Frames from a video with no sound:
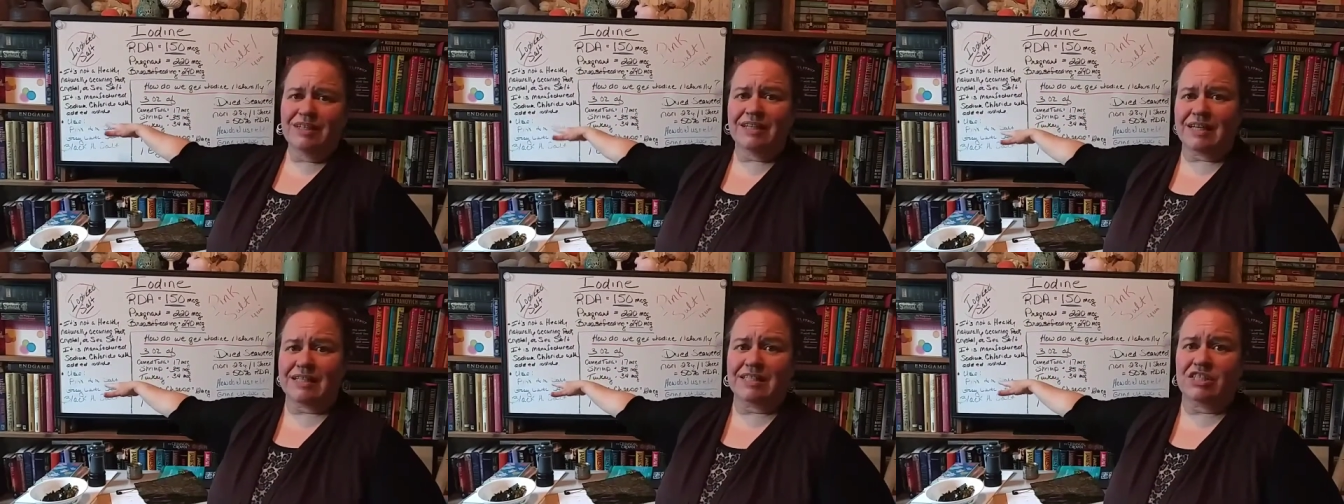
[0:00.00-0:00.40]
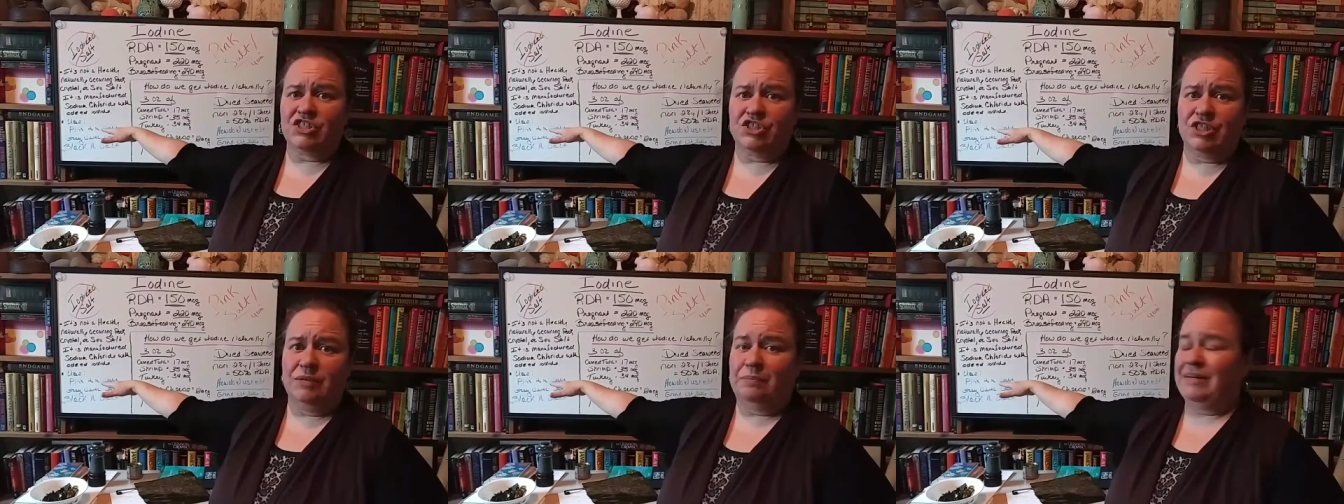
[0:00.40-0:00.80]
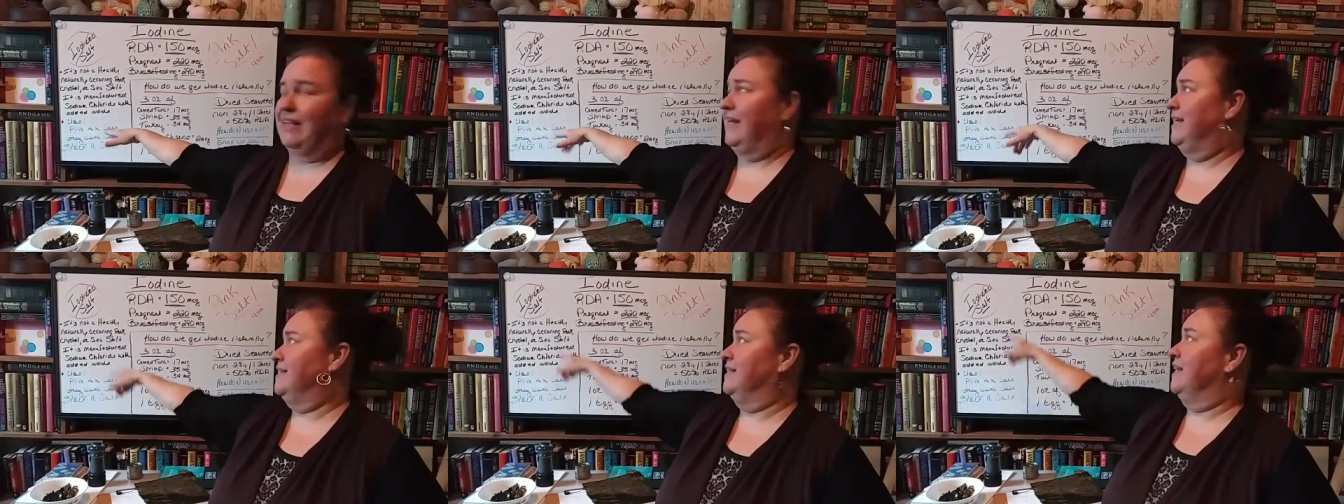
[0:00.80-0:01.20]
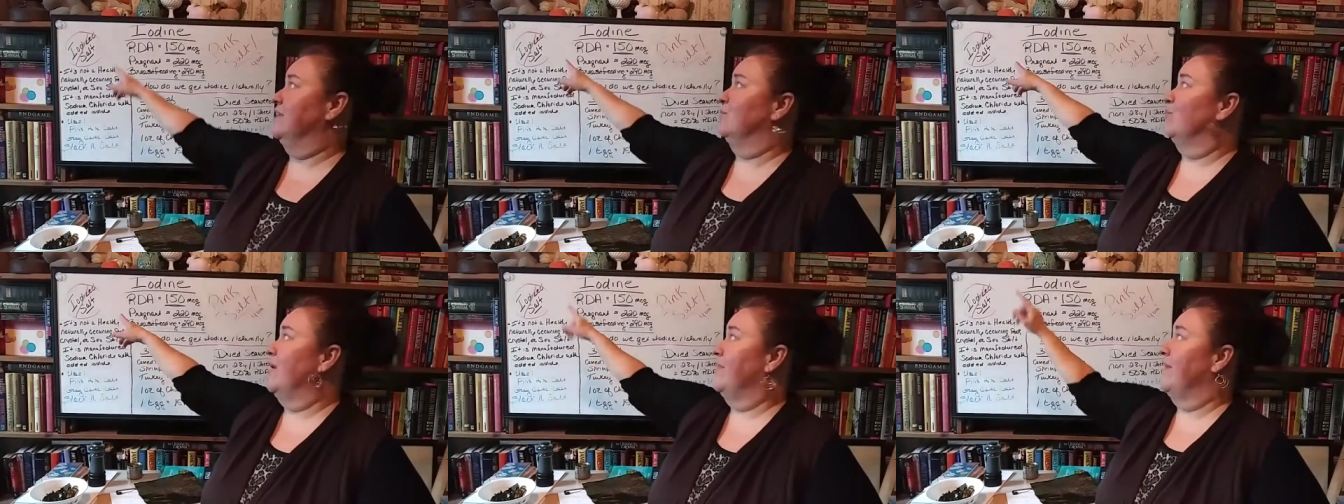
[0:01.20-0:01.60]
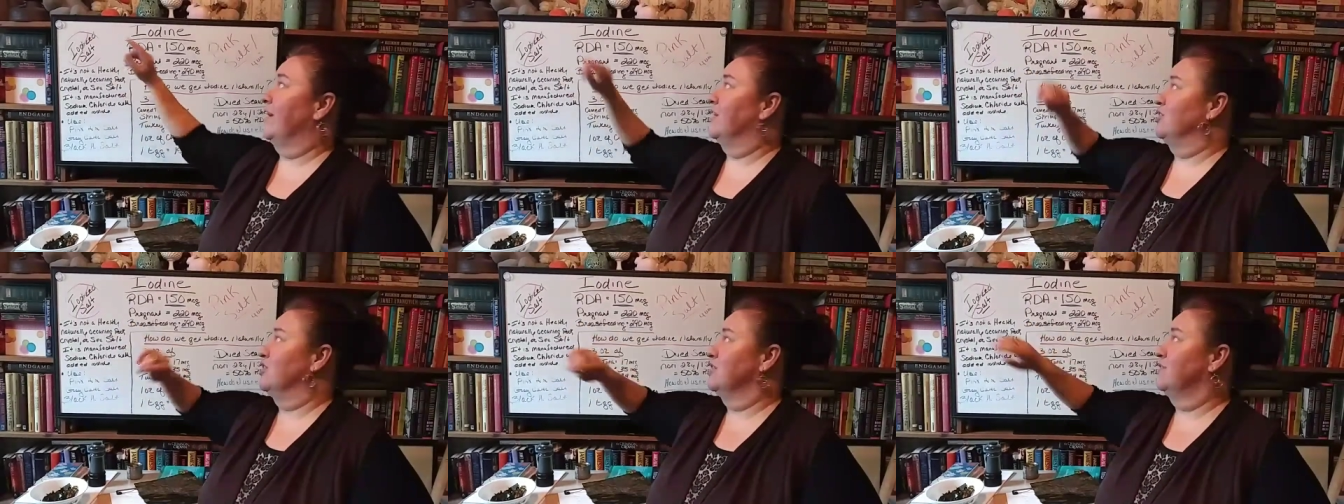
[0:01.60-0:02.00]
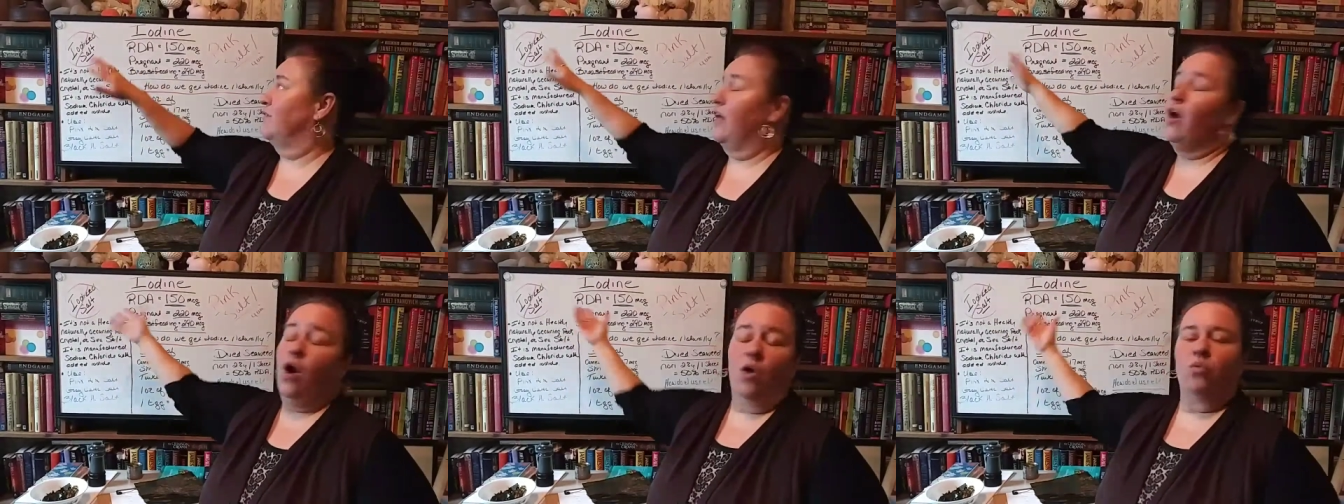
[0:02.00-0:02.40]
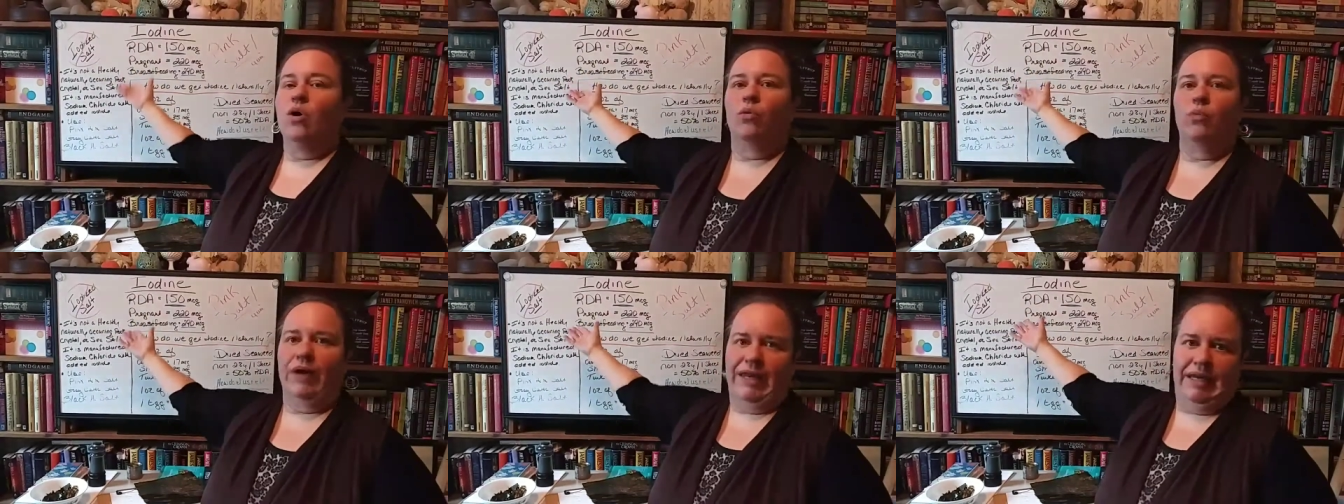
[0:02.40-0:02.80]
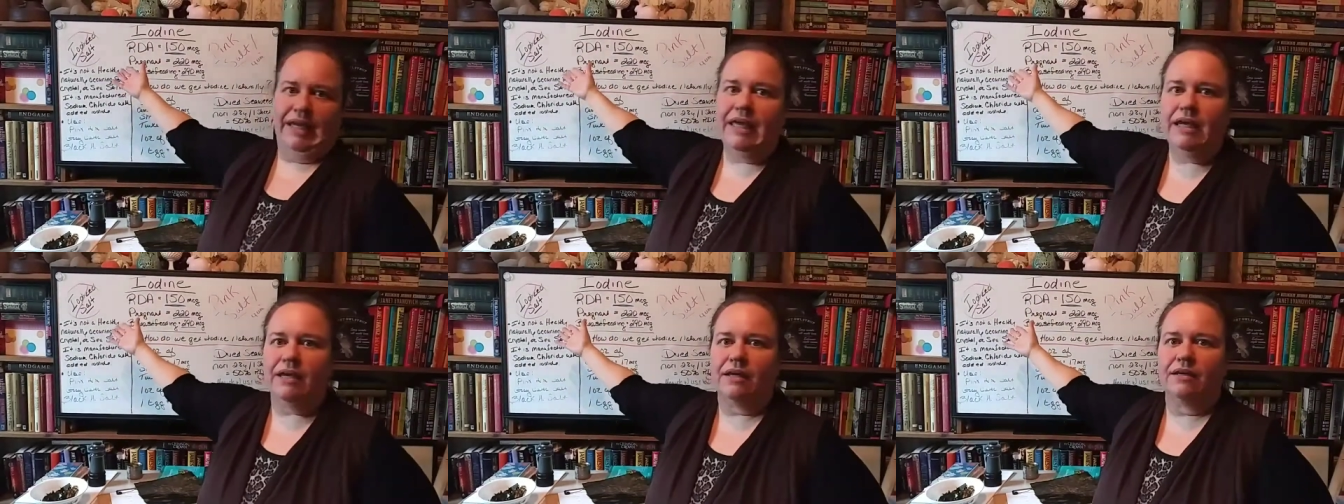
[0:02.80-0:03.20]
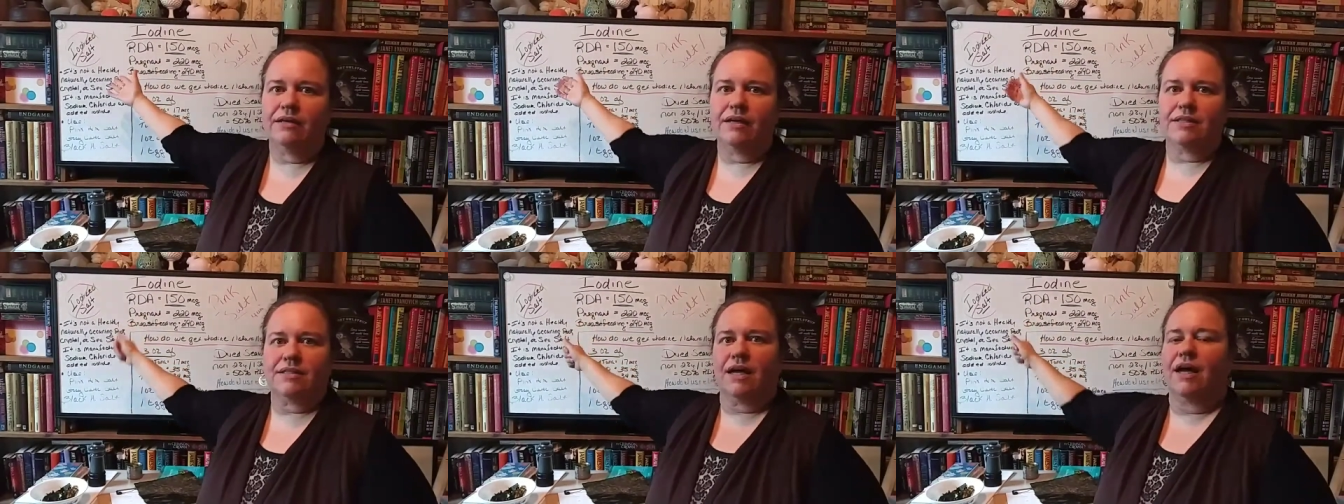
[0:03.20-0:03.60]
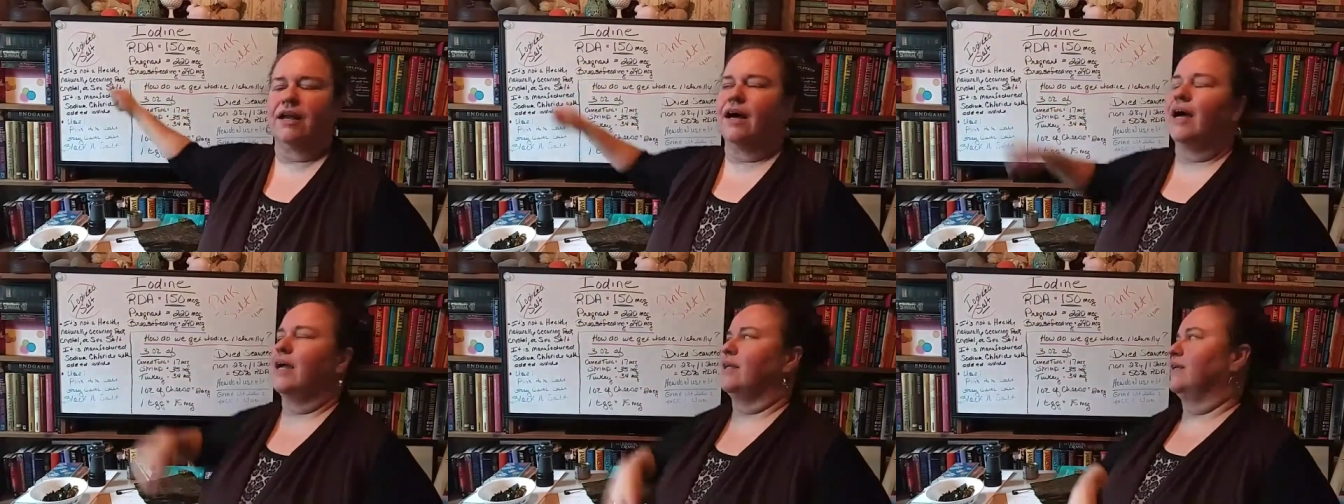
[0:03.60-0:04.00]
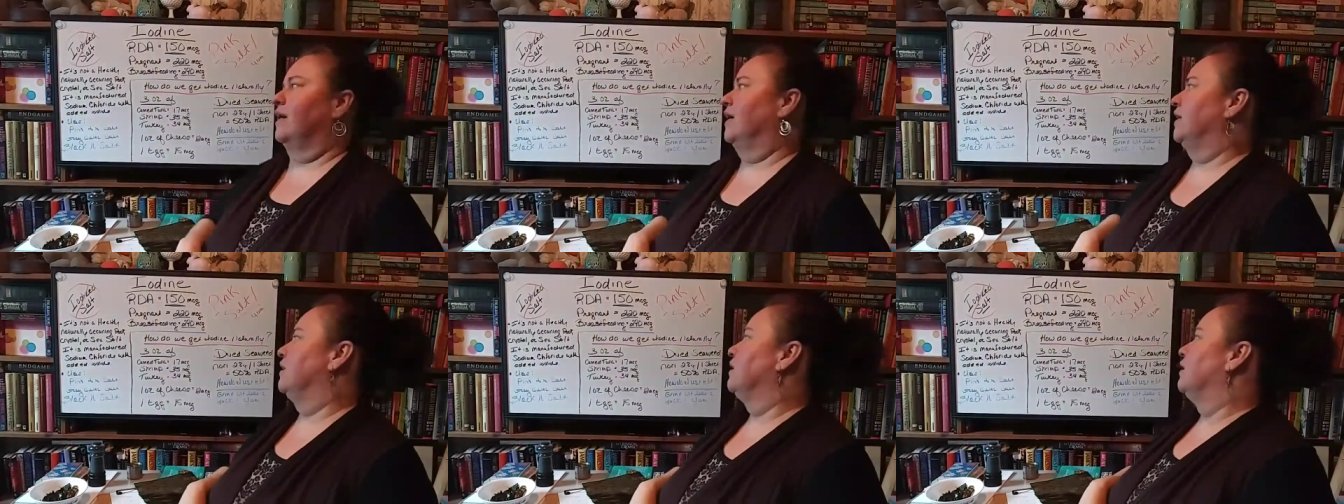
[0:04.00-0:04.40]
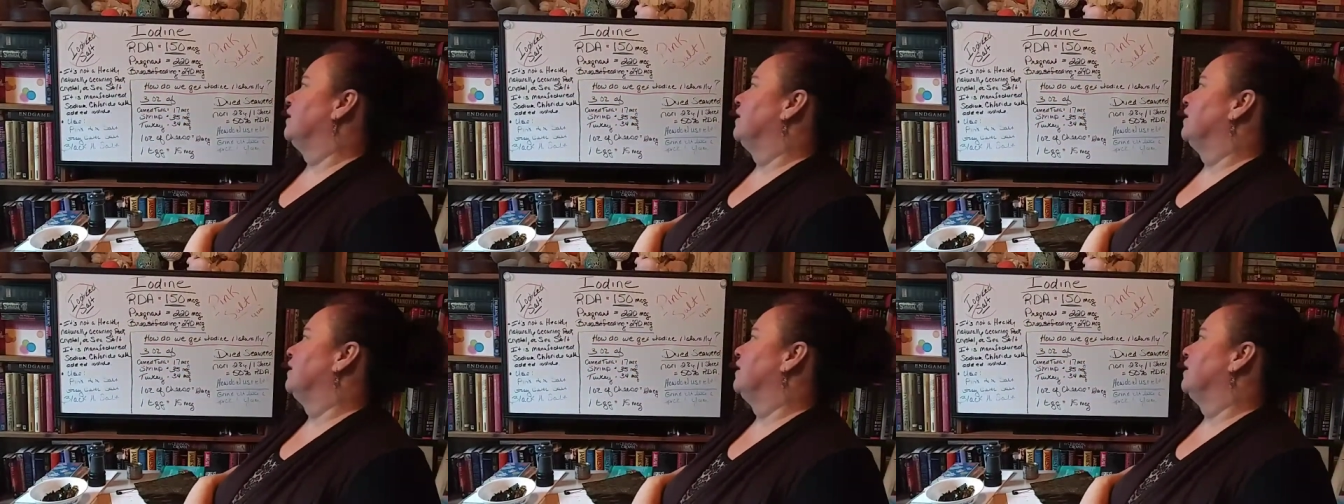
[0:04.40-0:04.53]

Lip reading: because it's cheap and easy, and the way they can justify, well, we need it. It's got iodine.